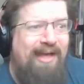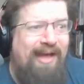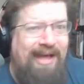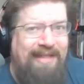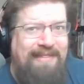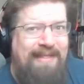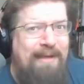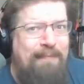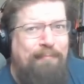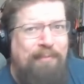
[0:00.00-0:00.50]
I
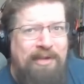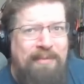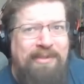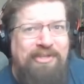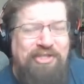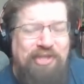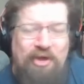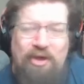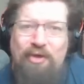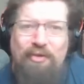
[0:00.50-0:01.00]
think pretty
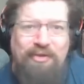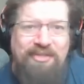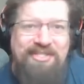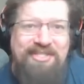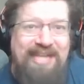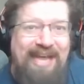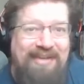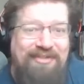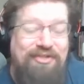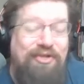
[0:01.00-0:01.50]
much all those
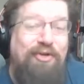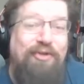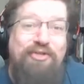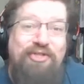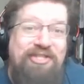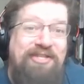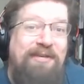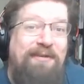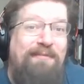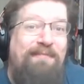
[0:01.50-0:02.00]
decks are
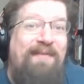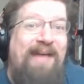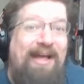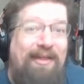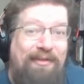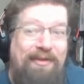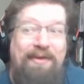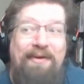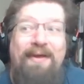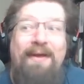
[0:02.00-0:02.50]
still
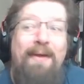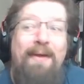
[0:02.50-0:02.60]
valid